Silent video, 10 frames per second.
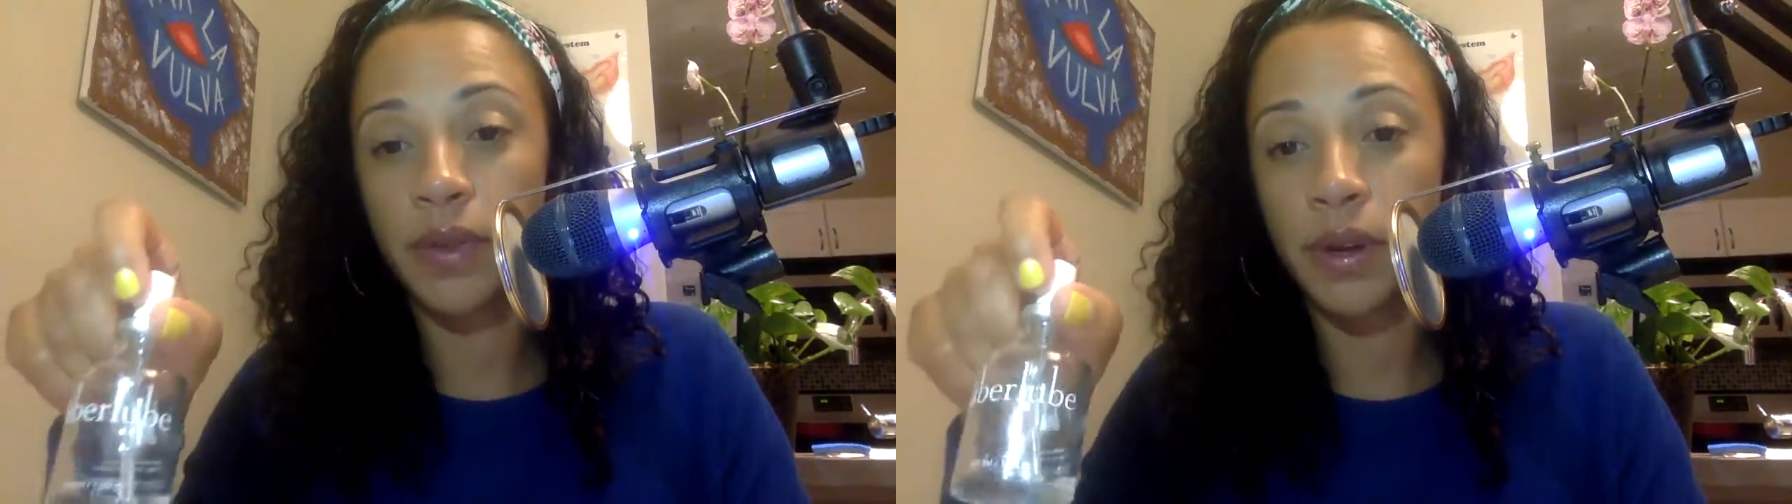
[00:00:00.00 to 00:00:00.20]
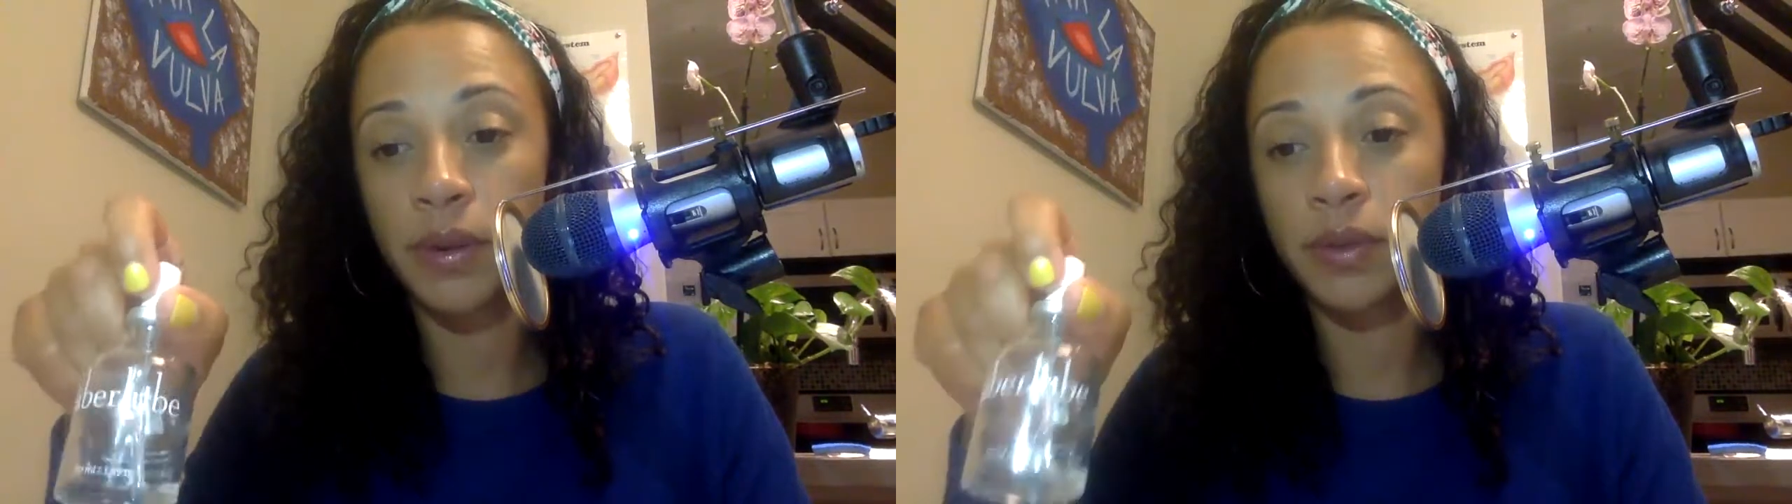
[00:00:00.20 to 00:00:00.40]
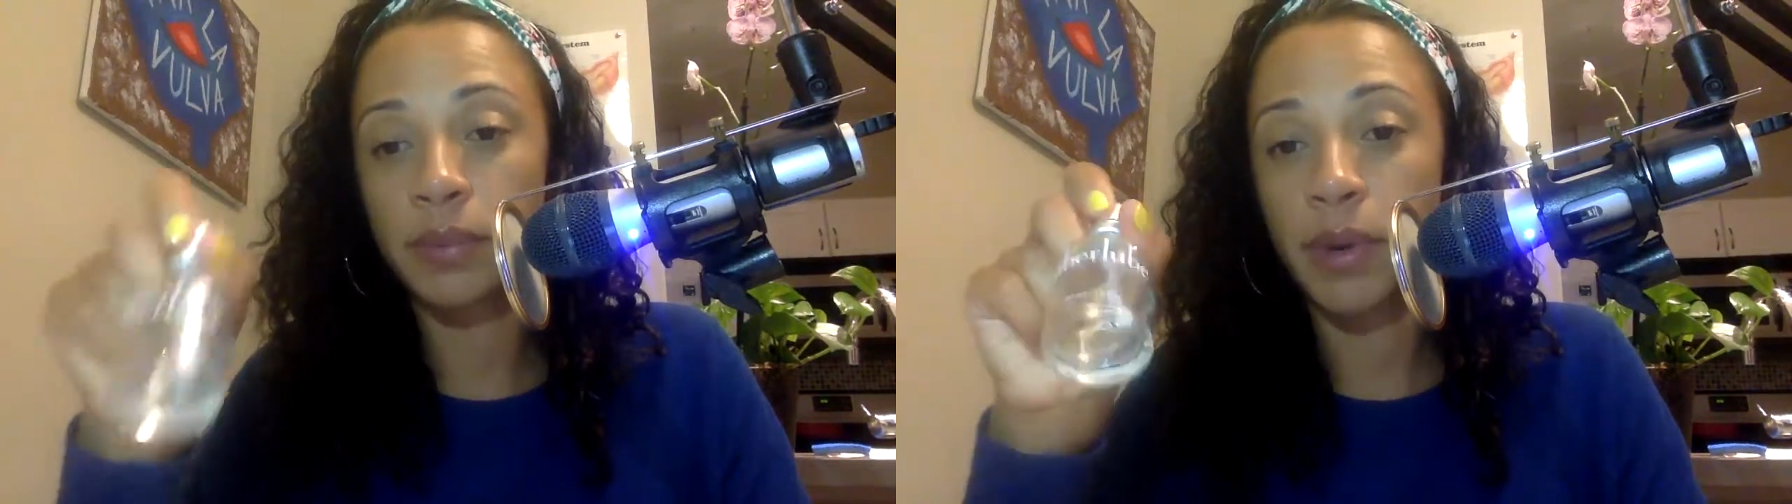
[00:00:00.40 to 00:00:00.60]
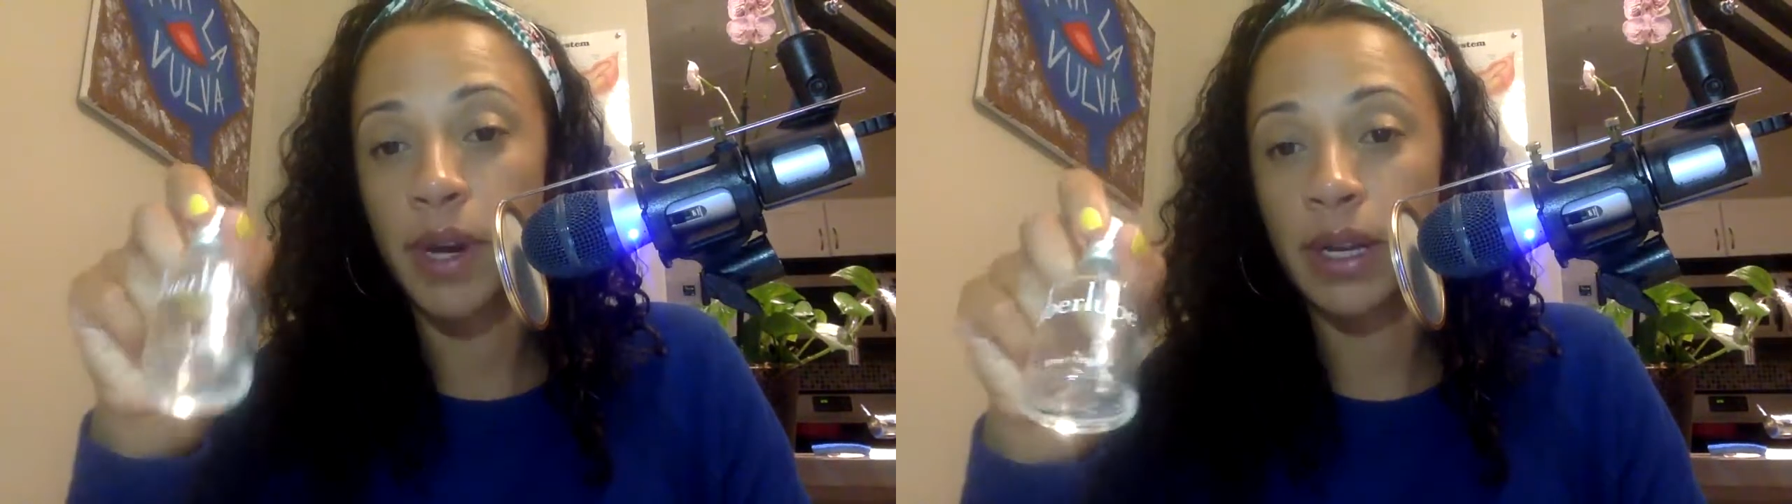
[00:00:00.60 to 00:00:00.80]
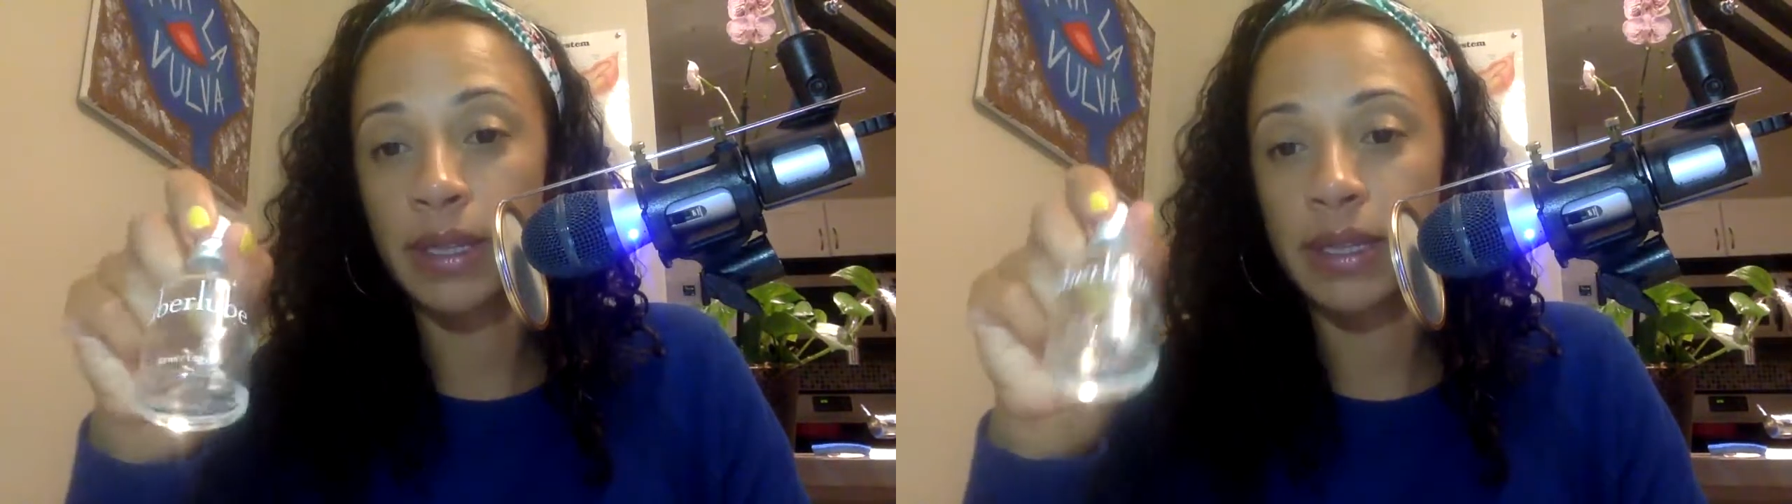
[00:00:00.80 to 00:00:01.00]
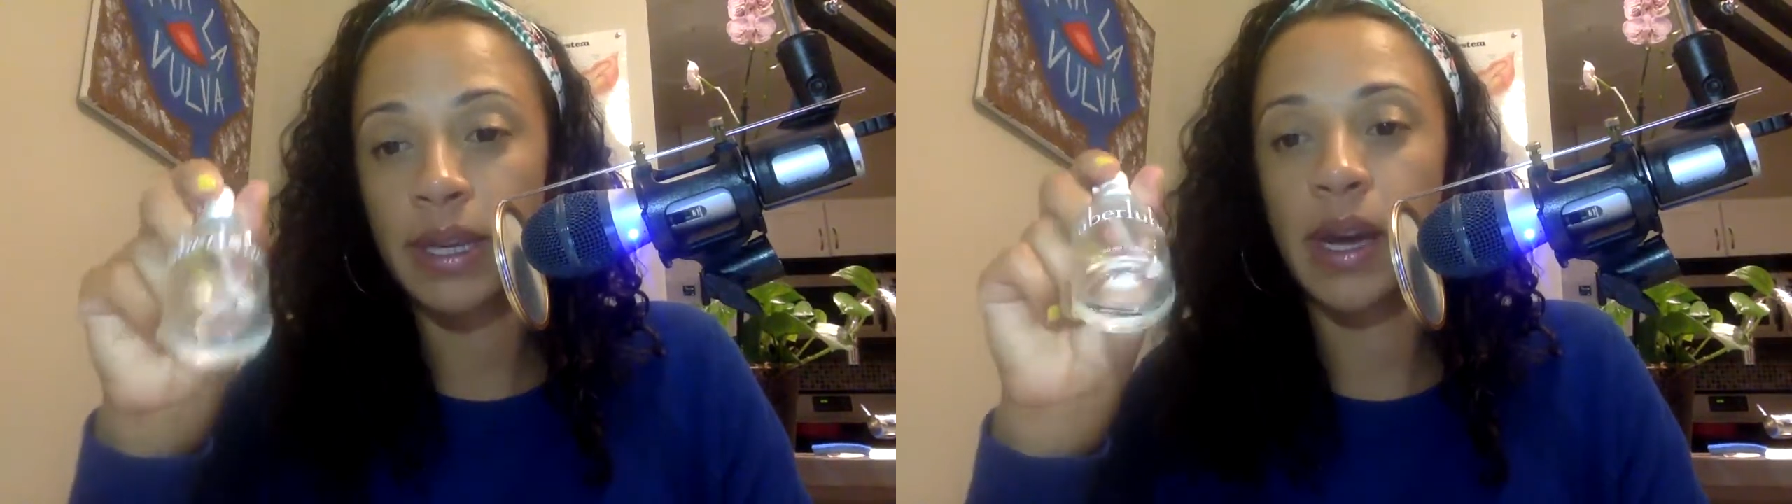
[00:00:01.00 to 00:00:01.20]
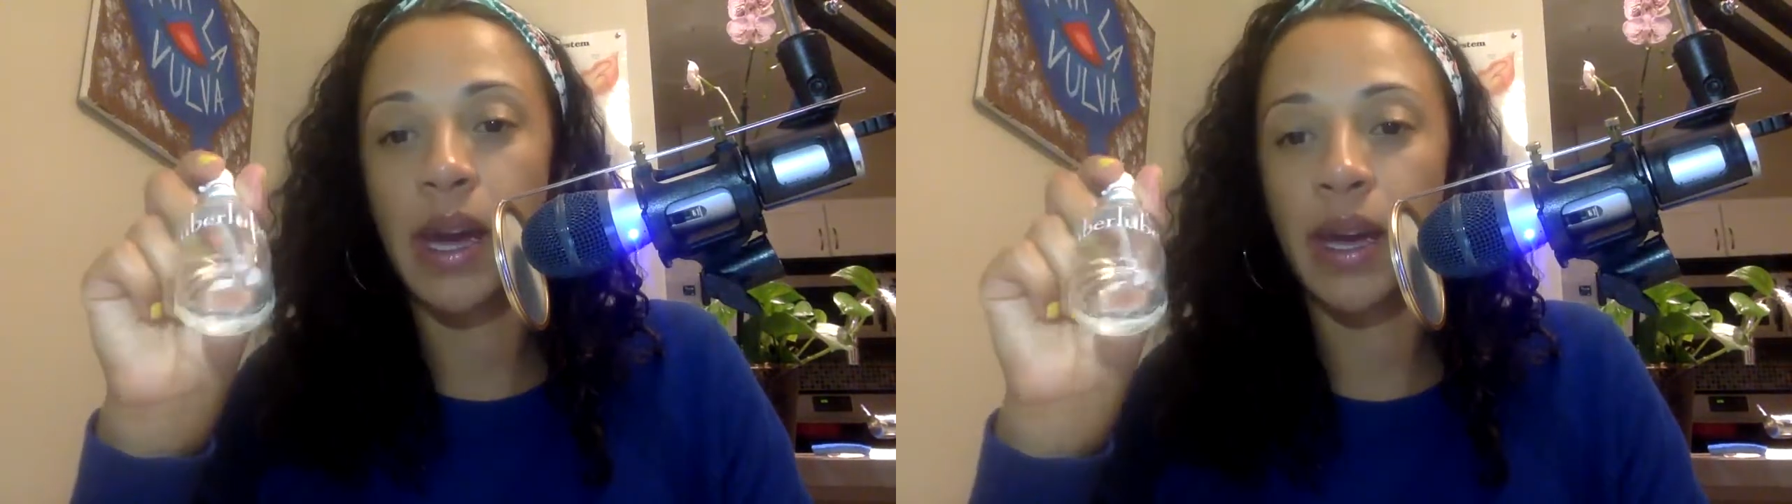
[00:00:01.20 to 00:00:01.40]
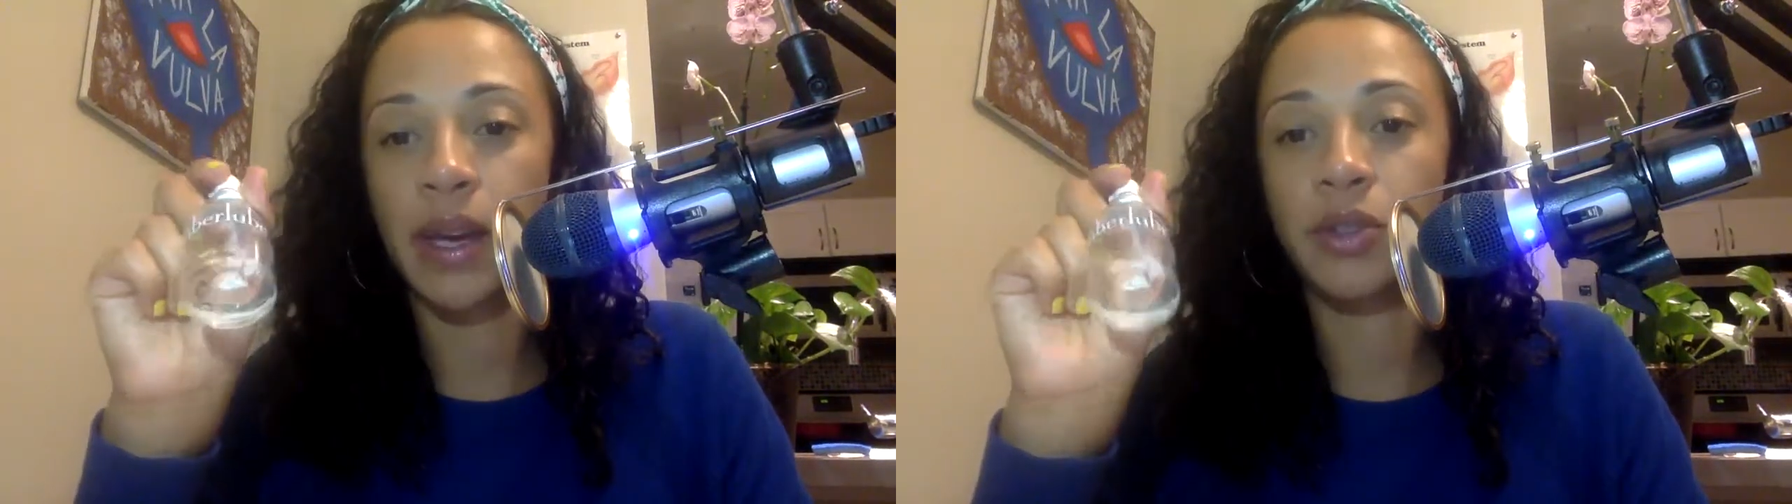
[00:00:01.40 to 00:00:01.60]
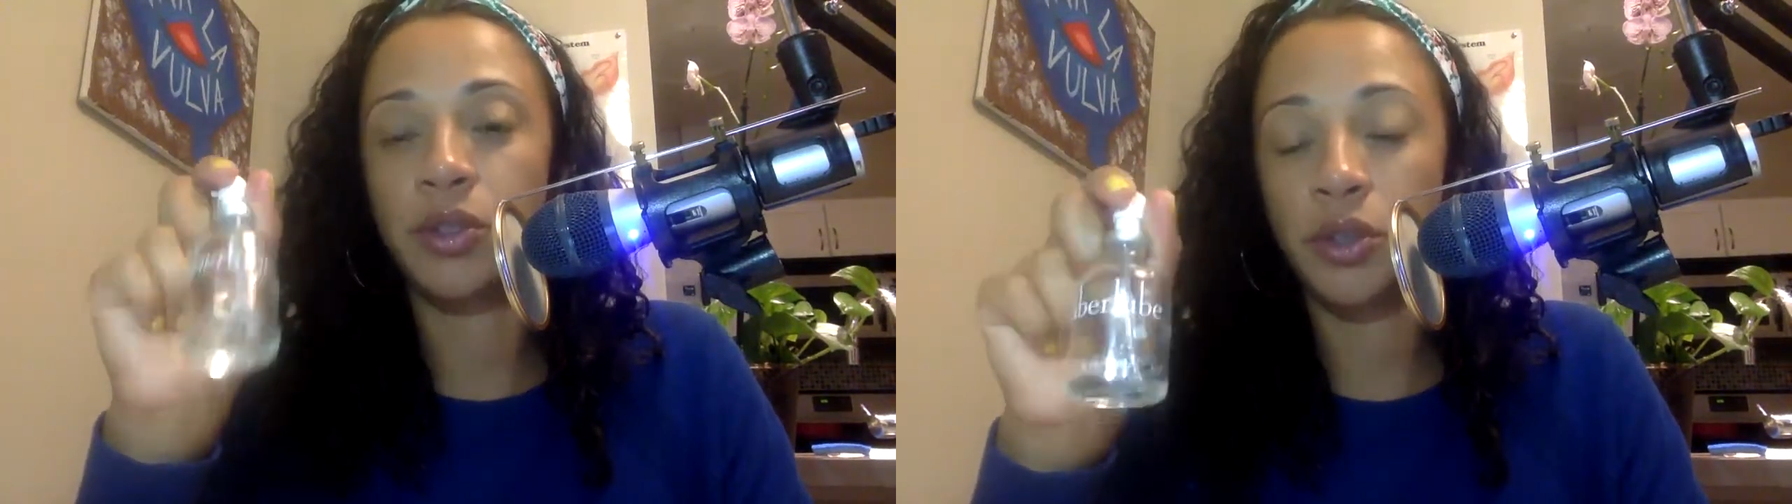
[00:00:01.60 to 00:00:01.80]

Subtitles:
those products that I